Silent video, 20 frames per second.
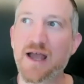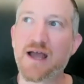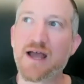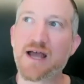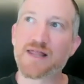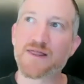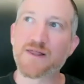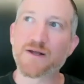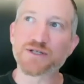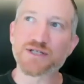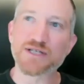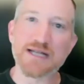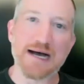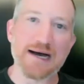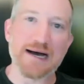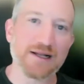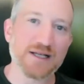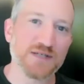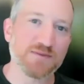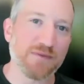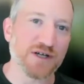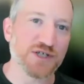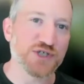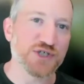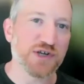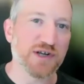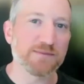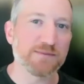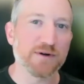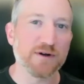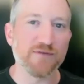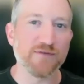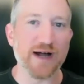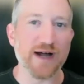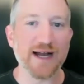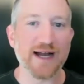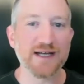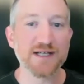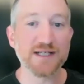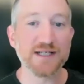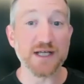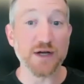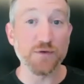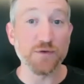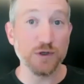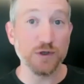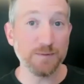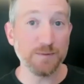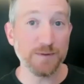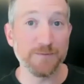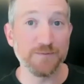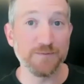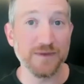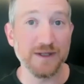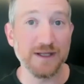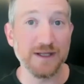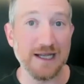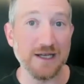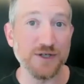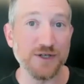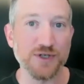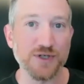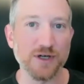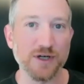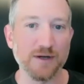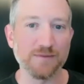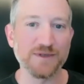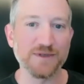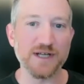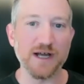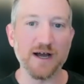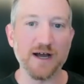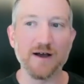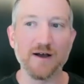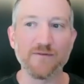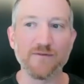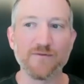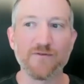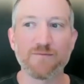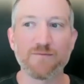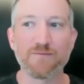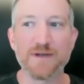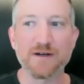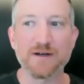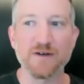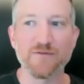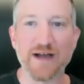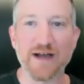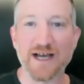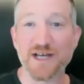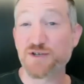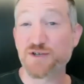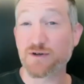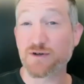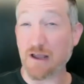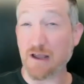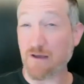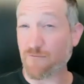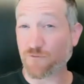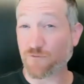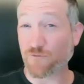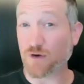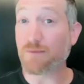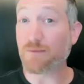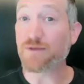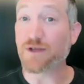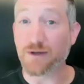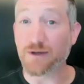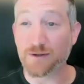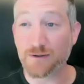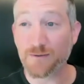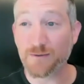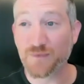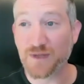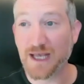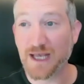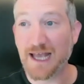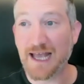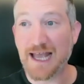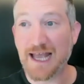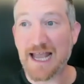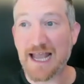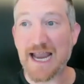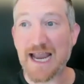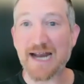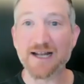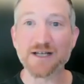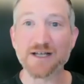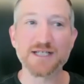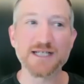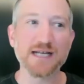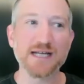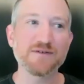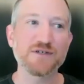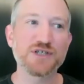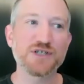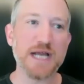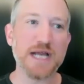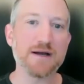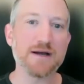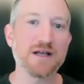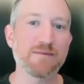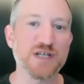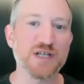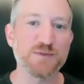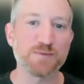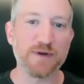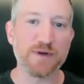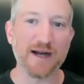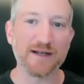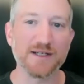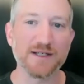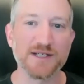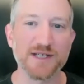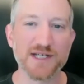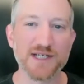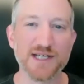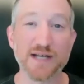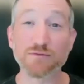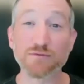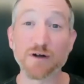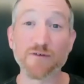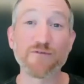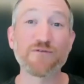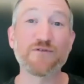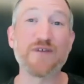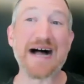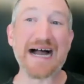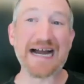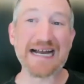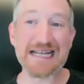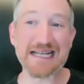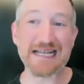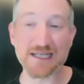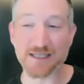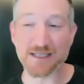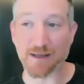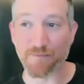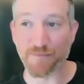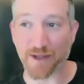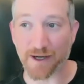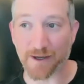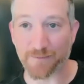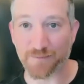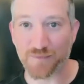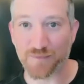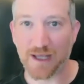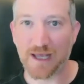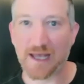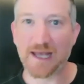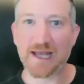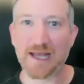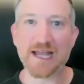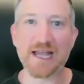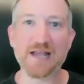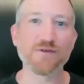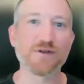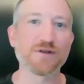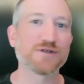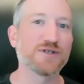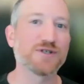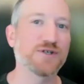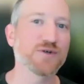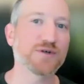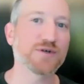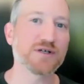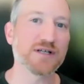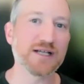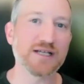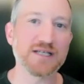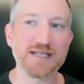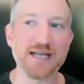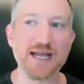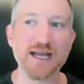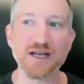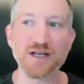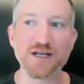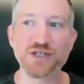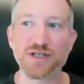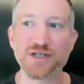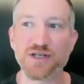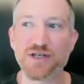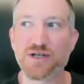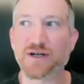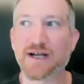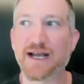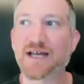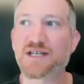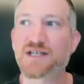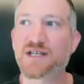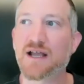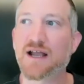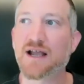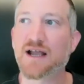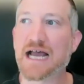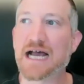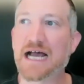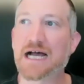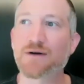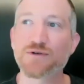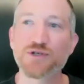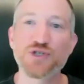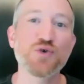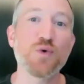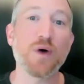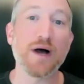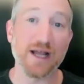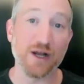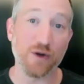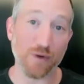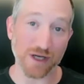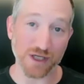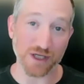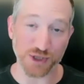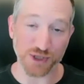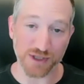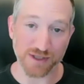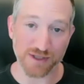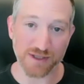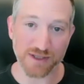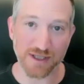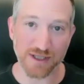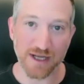there's not as much you can provide to the group in terms of peer advisory from you. And instead of sharing best practices and refining something, if you're too early stage, you're asking how do I questions,